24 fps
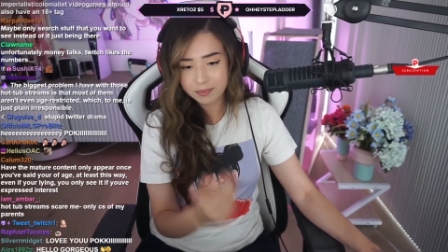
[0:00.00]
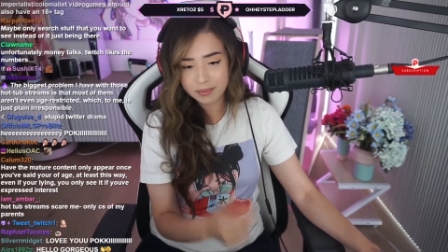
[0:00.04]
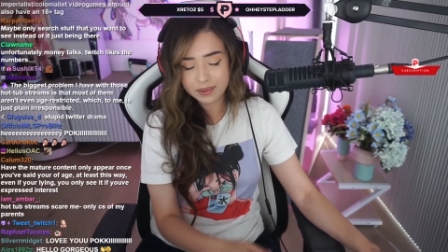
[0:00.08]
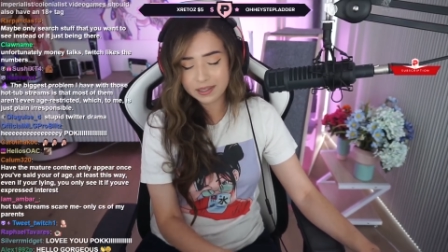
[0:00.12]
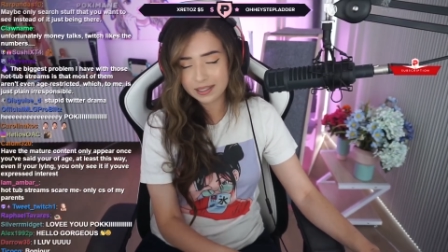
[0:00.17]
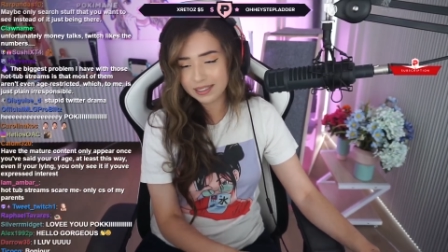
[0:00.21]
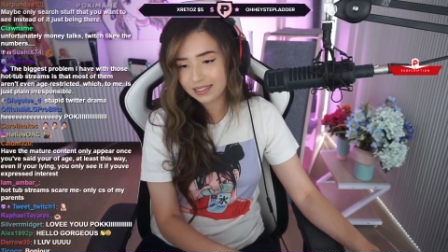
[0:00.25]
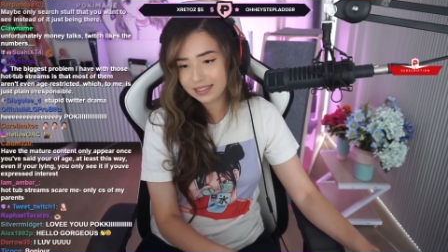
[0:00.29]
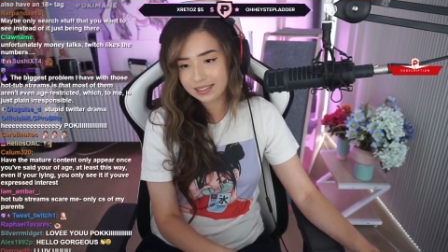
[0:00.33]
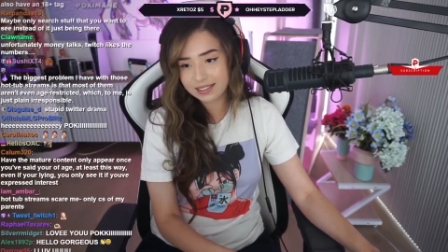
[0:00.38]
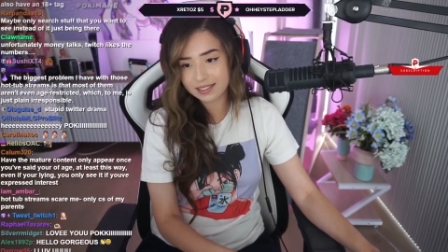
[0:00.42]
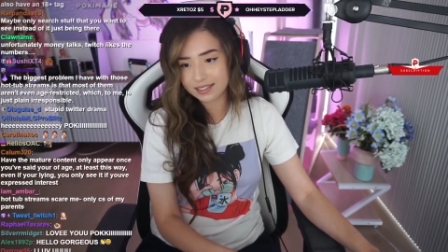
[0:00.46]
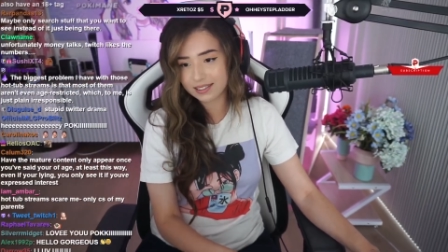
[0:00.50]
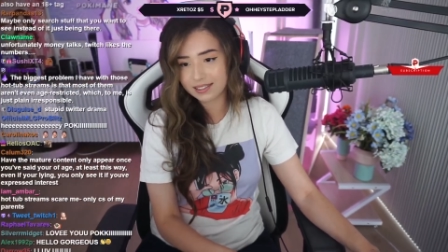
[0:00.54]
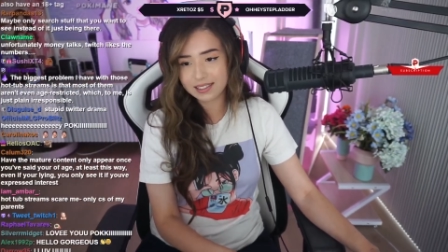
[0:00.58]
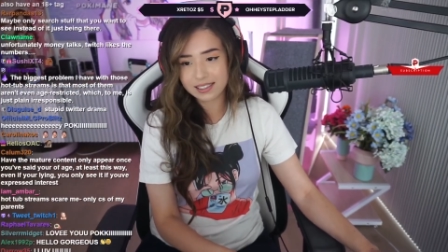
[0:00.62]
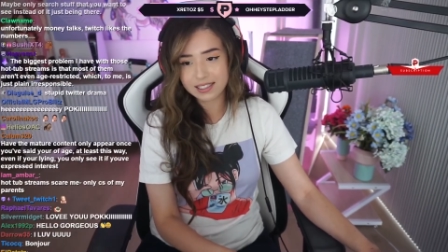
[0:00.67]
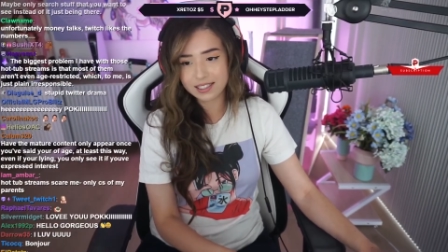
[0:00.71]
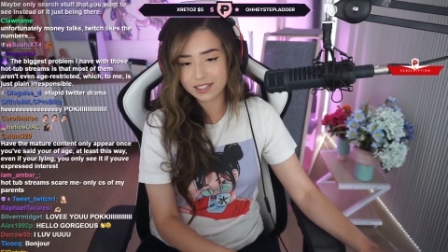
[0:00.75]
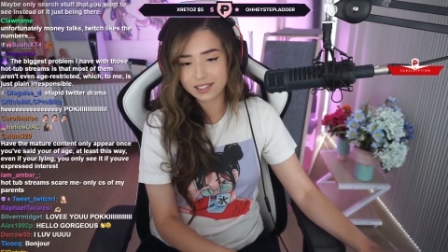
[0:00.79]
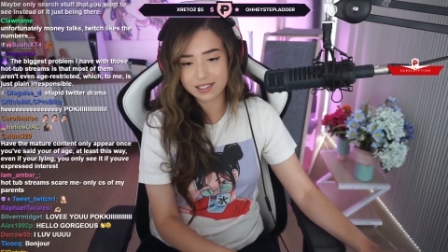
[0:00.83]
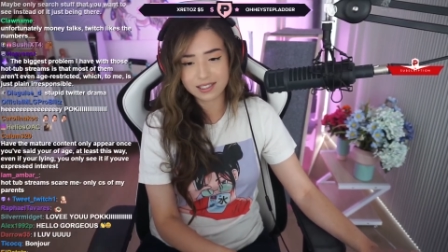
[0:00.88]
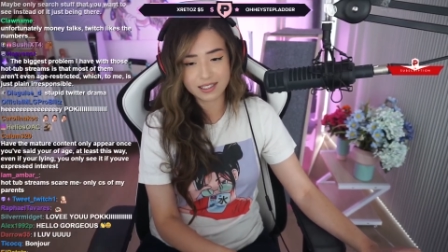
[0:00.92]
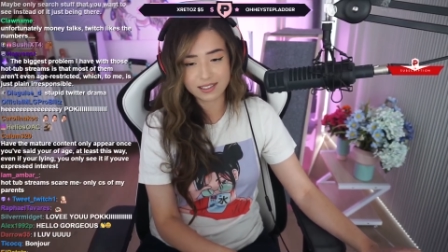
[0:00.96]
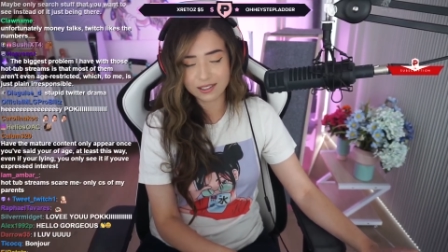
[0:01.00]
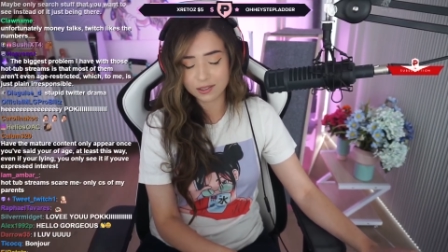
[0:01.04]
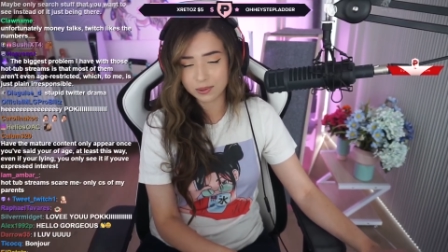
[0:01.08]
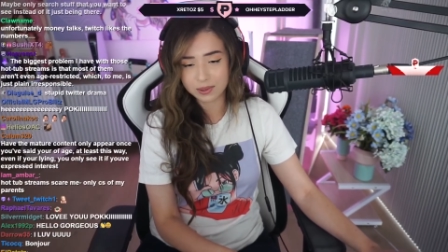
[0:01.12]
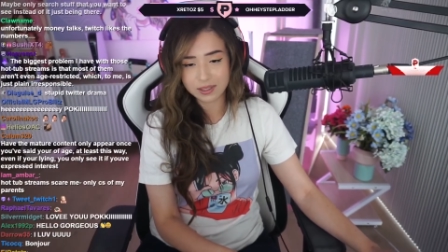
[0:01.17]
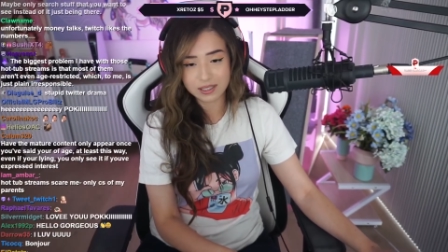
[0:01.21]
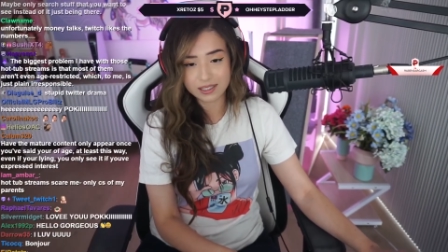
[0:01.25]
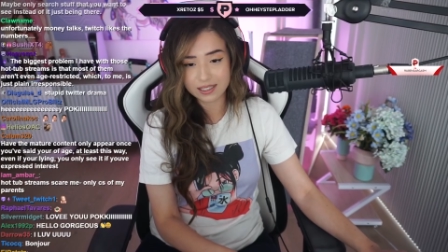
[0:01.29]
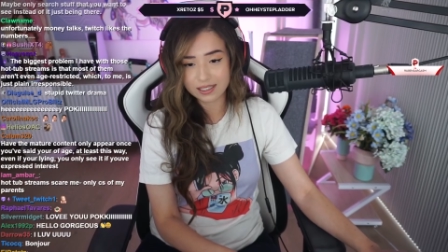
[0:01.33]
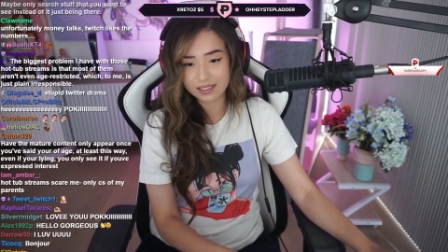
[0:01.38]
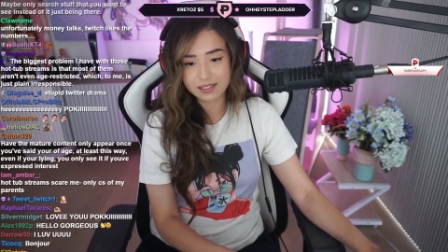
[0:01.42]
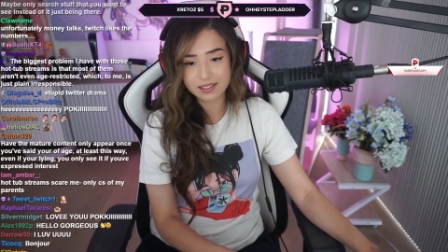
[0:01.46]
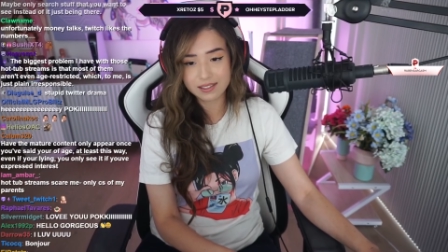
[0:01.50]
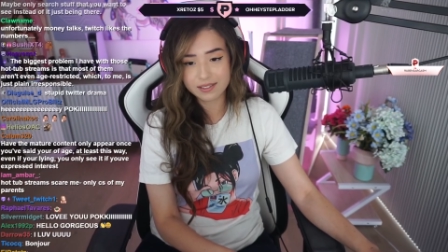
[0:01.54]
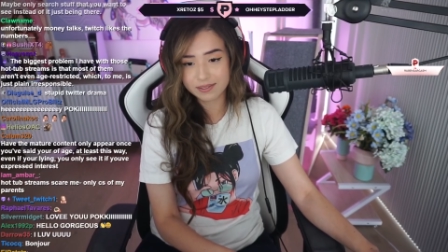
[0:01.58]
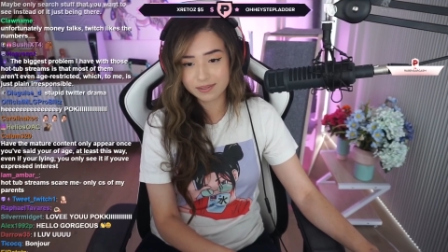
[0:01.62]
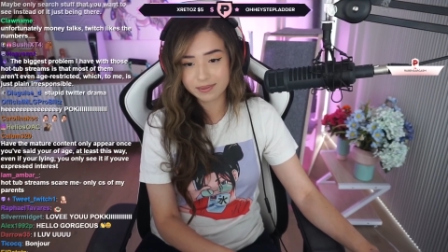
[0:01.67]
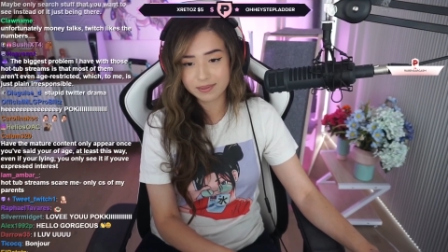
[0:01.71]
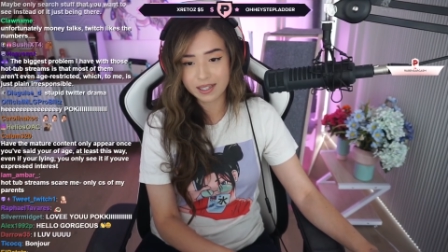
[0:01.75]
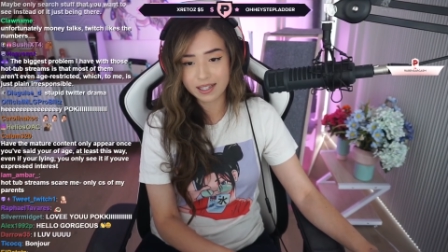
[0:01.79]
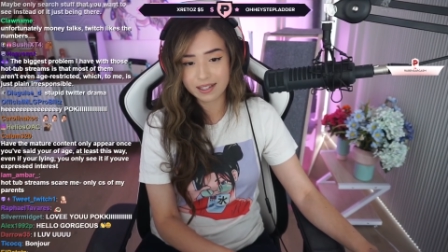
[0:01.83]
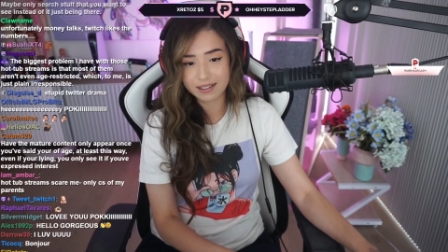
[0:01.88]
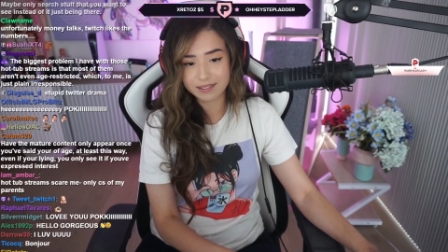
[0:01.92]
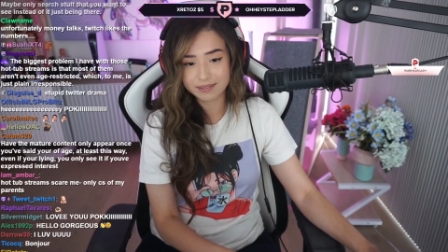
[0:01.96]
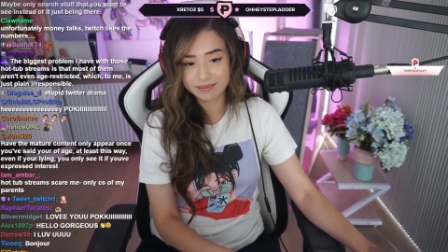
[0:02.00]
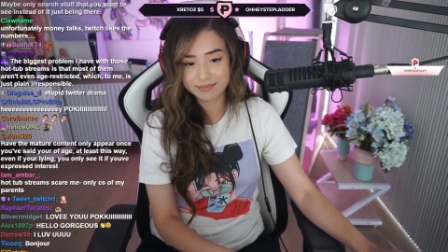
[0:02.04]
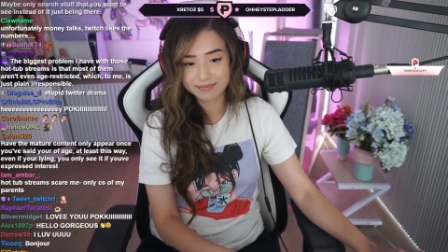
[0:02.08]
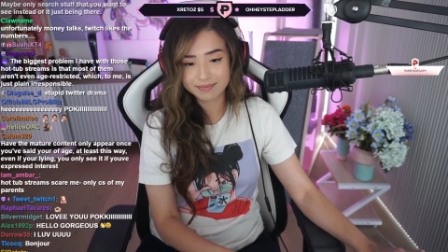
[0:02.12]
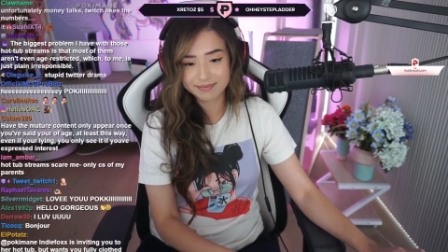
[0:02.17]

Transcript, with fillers: But it just is what it is. Yeah.